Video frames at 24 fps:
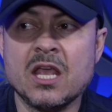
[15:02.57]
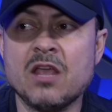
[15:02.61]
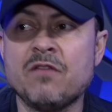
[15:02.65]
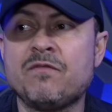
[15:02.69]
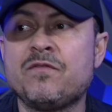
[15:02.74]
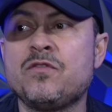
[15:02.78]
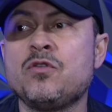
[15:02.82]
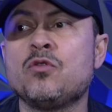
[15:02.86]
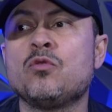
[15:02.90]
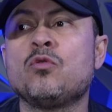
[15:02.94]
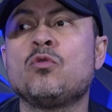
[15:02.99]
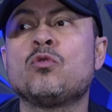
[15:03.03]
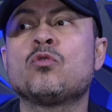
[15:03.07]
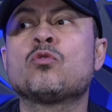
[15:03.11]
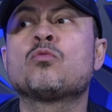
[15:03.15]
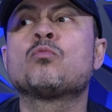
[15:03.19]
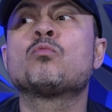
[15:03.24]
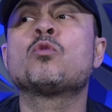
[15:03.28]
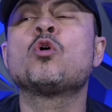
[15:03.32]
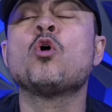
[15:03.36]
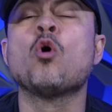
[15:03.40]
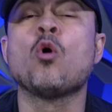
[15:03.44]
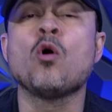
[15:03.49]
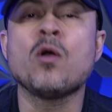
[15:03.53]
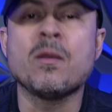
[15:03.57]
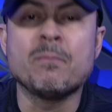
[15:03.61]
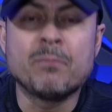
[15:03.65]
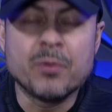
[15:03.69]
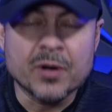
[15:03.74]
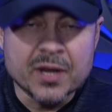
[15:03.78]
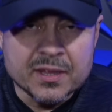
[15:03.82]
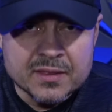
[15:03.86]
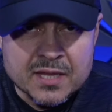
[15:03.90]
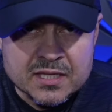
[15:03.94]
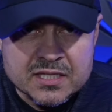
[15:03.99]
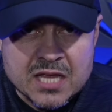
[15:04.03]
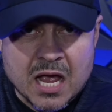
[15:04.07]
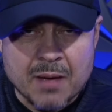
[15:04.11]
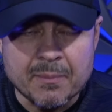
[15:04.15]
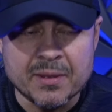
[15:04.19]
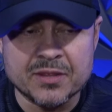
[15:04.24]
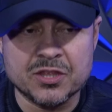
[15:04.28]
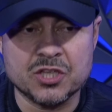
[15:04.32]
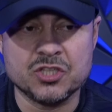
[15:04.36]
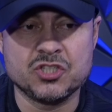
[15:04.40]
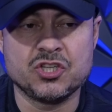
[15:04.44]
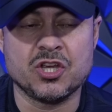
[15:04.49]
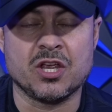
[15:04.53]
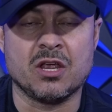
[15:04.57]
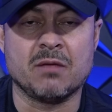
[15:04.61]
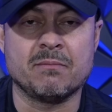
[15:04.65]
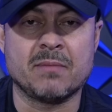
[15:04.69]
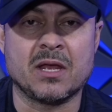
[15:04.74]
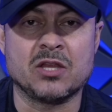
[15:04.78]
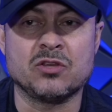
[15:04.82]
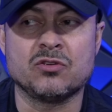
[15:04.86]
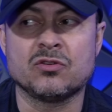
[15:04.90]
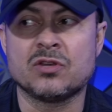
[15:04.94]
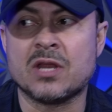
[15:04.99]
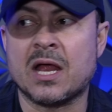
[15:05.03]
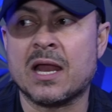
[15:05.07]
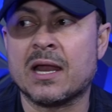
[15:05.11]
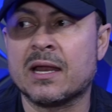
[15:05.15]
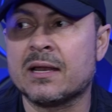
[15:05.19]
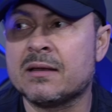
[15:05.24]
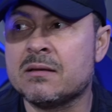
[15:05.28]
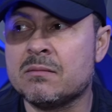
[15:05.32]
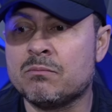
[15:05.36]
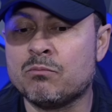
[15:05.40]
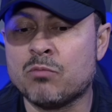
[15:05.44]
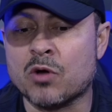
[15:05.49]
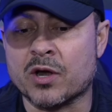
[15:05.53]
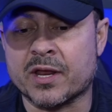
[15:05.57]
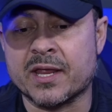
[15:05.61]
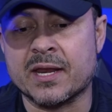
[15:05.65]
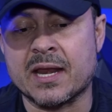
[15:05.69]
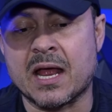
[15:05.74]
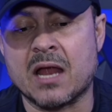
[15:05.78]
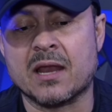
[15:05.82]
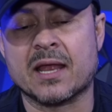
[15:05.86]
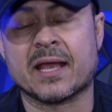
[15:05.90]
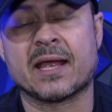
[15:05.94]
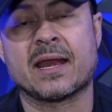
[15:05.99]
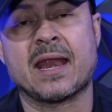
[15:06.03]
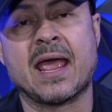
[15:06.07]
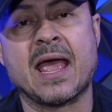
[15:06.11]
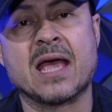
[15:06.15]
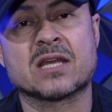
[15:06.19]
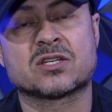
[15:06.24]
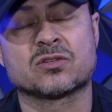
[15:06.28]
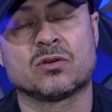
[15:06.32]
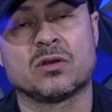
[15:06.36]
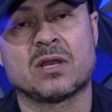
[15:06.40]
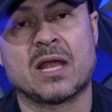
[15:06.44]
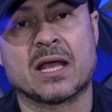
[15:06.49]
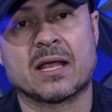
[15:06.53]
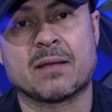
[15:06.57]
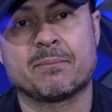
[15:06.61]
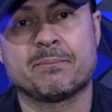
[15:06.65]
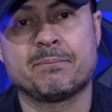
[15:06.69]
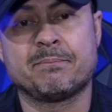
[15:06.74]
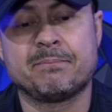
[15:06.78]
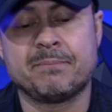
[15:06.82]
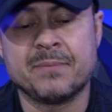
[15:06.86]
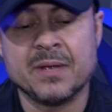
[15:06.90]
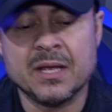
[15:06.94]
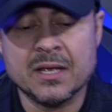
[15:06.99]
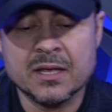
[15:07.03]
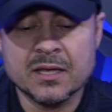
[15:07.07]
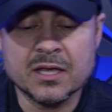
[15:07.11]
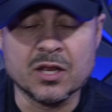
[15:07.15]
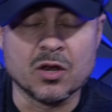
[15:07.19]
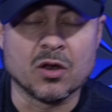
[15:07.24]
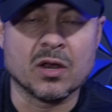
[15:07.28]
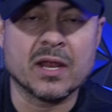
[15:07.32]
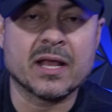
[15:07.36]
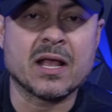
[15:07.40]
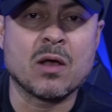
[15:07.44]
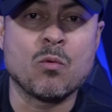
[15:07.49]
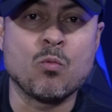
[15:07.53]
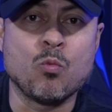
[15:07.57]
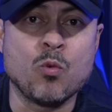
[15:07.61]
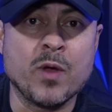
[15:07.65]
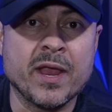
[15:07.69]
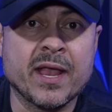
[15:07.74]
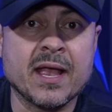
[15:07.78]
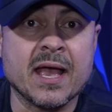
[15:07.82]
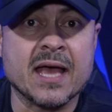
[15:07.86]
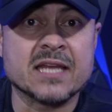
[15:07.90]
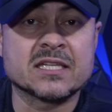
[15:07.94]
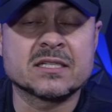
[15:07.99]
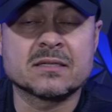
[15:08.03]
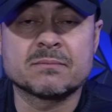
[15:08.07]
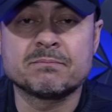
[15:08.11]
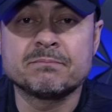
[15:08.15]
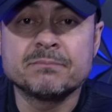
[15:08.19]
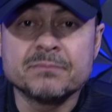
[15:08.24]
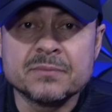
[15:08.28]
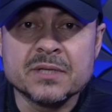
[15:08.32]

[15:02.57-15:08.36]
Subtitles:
if you go and put in the time at the gym and you're not working out like an asshole, like like a weak ass,